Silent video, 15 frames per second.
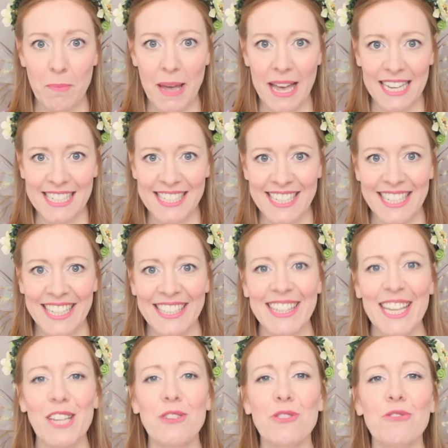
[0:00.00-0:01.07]
bed,
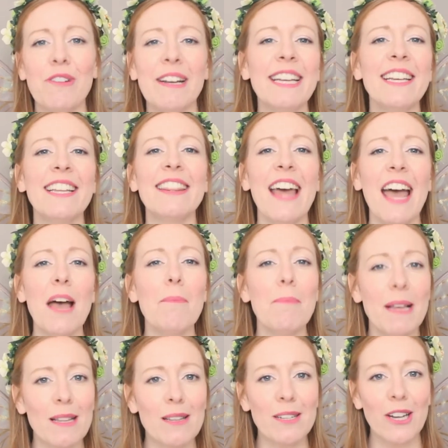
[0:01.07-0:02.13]
they drink their
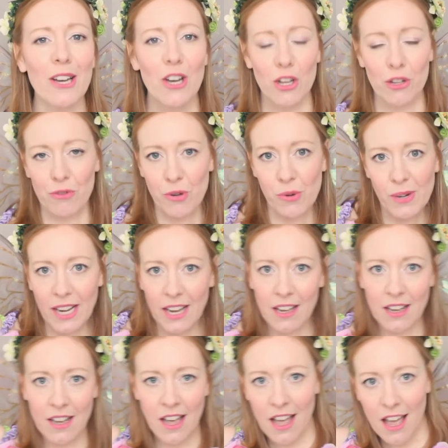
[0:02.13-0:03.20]
milk through
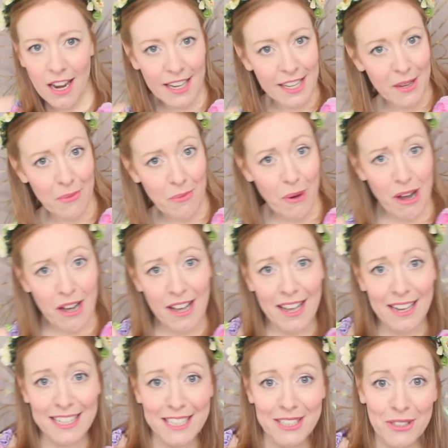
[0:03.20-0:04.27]
curly,
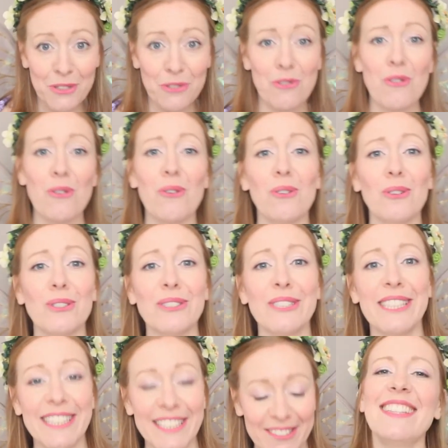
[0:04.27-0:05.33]
whirly
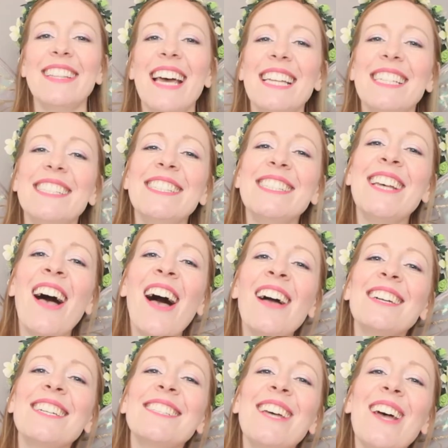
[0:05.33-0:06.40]
straws. Then,
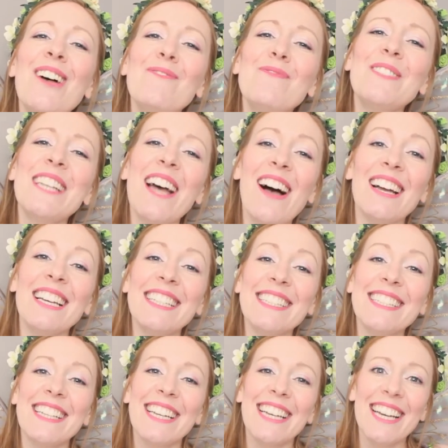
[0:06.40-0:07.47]
tucked up
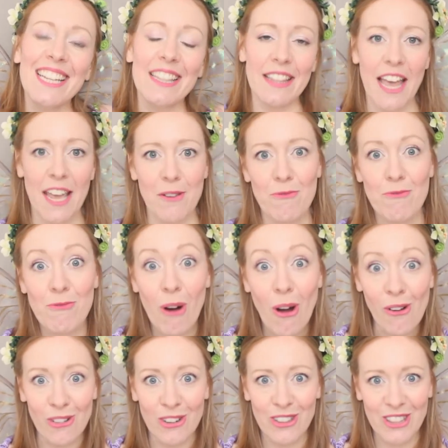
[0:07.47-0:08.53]
tight, they
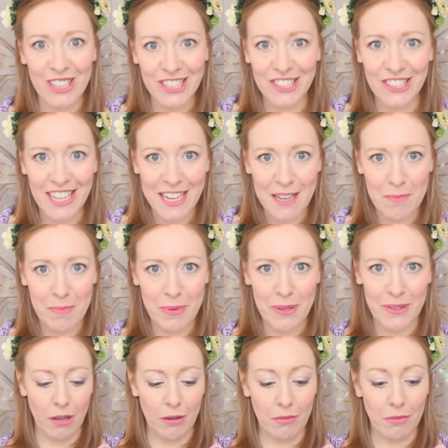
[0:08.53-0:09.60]
rock the ship
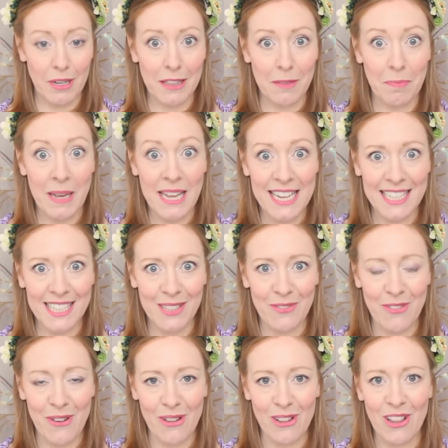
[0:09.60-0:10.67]
with
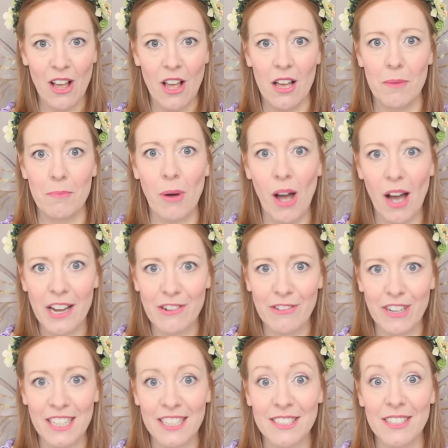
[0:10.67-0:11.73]
peaceful
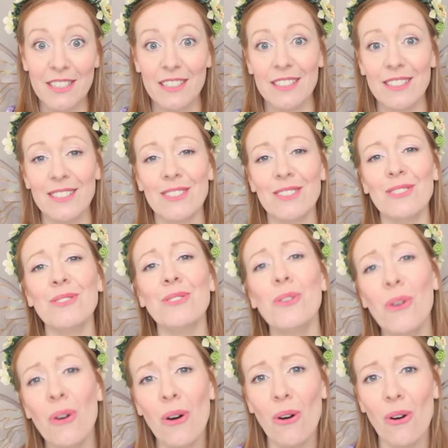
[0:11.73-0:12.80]
pirate
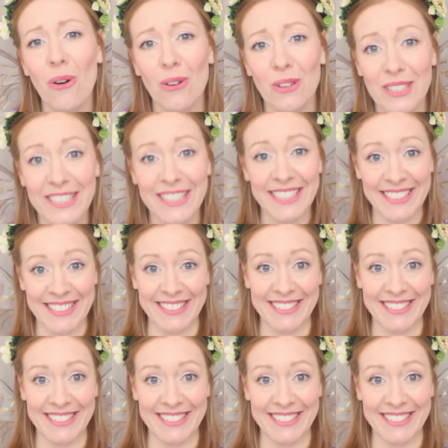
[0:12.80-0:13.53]
snores.